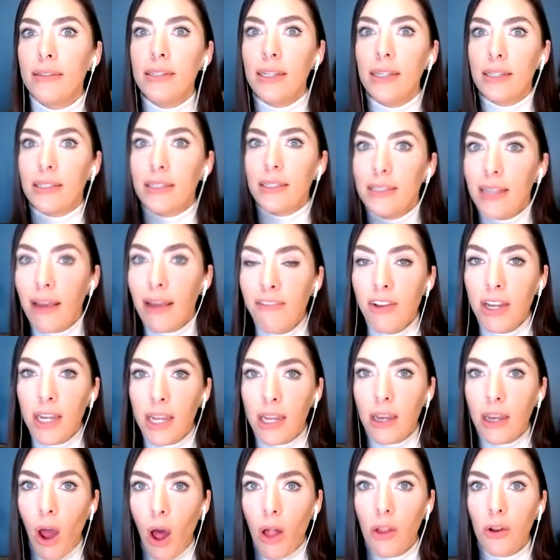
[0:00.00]
to
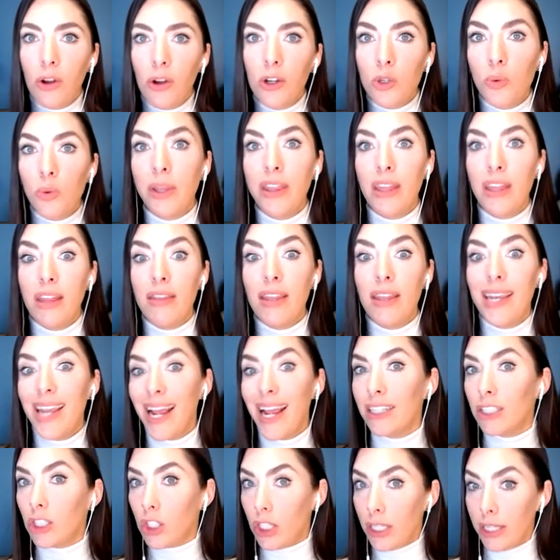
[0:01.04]
seventy dollars within the
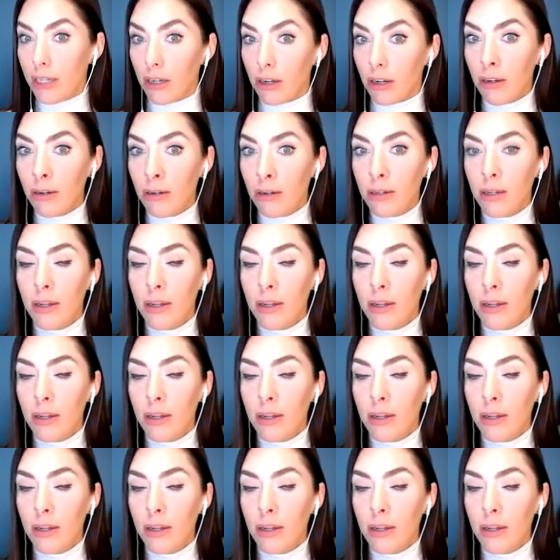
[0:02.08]
next year.